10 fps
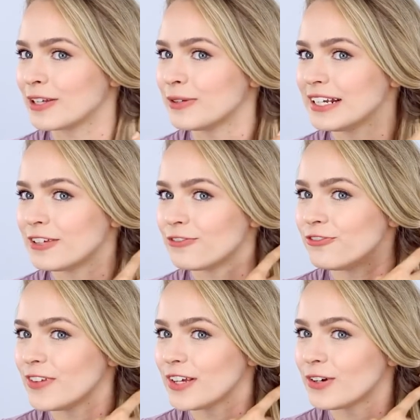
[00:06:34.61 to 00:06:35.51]
You need to
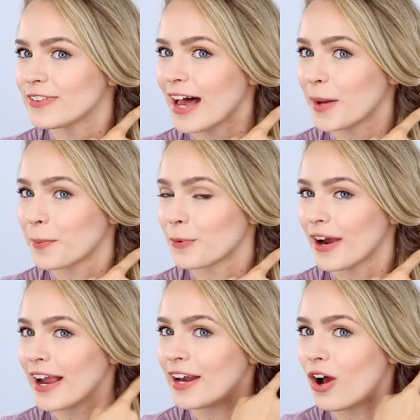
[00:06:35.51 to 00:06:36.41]
feel that
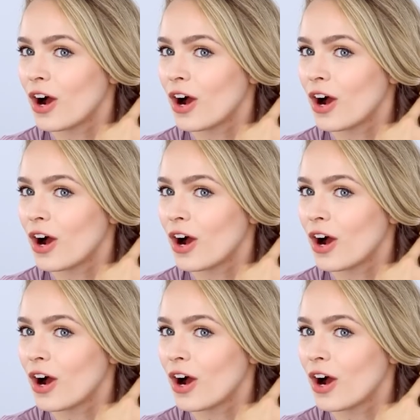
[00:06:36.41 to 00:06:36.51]
braid